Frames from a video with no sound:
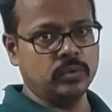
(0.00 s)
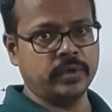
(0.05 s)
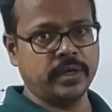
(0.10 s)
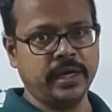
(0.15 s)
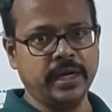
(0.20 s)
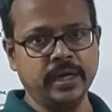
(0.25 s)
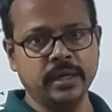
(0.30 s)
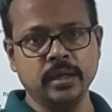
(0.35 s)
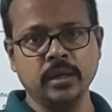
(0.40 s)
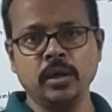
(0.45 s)

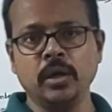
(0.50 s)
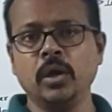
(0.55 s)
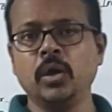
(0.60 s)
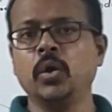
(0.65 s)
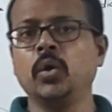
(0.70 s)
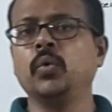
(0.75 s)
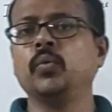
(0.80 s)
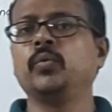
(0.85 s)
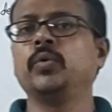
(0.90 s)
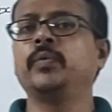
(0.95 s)
right,
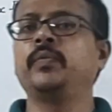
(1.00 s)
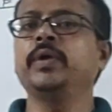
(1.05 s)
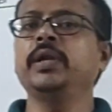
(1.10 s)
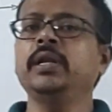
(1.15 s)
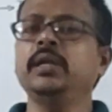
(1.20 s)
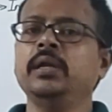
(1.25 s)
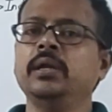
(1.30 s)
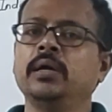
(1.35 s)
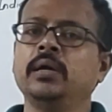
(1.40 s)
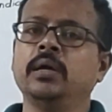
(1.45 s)
we
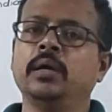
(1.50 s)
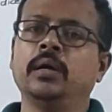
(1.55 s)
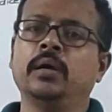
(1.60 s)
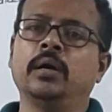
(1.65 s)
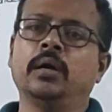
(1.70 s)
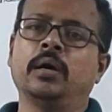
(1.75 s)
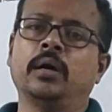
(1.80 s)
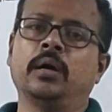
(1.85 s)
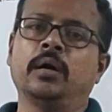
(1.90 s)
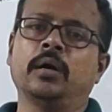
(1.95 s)
will
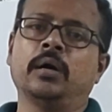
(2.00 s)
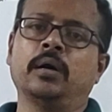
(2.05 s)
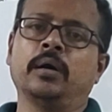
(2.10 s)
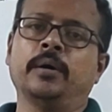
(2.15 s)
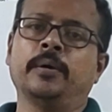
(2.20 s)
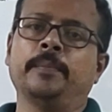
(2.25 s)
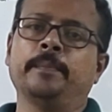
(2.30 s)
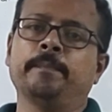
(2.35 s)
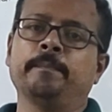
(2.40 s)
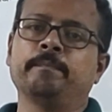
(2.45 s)

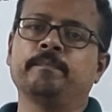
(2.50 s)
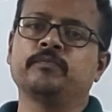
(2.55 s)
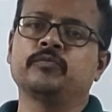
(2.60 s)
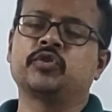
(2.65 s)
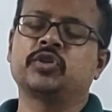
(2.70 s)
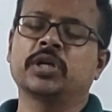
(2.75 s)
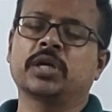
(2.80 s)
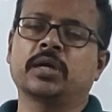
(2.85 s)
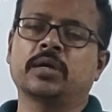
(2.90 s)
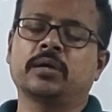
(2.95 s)

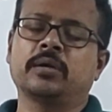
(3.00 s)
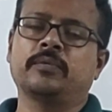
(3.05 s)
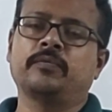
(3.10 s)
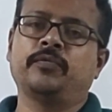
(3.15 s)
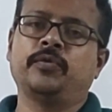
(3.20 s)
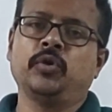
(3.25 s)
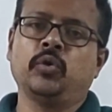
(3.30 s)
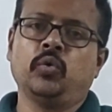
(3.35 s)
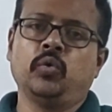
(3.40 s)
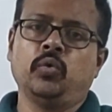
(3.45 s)
take
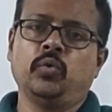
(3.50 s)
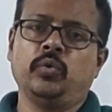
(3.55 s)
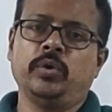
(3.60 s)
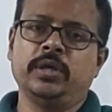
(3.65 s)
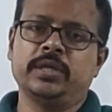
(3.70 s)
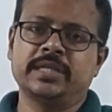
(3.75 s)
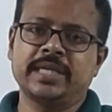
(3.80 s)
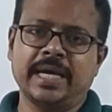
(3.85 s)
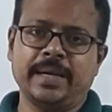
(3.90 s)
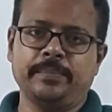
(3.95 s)
few
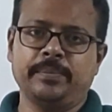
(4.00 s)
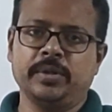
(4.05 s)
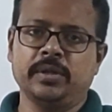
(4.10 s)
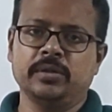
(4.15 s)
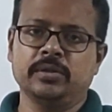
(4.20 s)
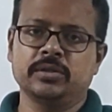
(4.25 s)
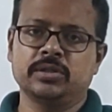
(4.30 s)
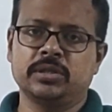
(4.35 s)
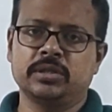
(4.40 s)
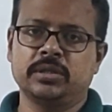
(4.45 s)

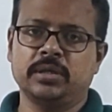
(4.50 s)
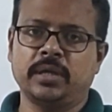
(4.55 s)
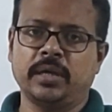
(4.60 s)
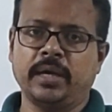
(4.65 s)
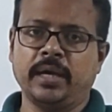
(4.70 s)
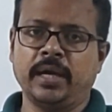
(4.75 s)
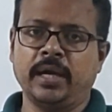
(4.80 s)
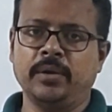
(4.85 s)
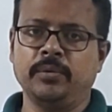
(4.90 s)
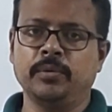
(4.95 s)
examples
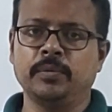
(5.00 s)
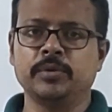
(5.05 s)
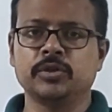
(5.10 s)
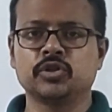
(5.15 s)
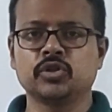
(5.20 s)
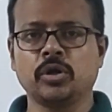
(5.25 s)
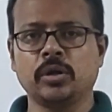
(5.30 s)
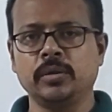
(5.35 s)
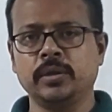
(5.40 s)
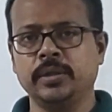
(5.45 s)
and we will
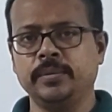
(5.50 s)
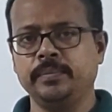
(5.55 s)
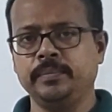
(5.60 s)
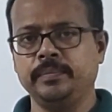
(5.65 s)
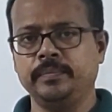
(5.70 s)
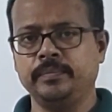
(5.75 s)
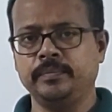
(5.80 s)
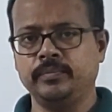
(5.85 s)
solve them,